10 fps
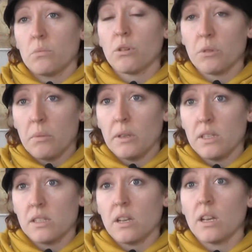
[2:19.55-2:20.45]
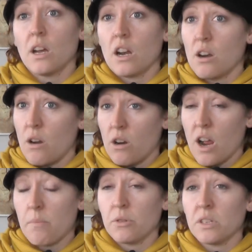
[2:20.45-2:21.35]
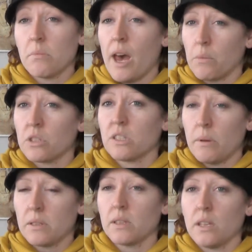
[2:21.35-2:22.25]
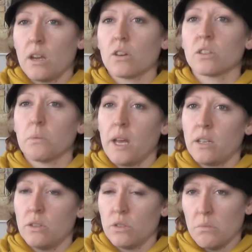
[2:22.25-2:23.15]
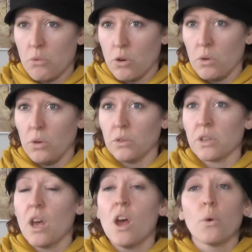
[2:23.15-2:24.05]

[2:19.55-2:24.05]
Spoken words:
permeability study on our composting pad, which is about 6 acres. So we had to do some boreholes.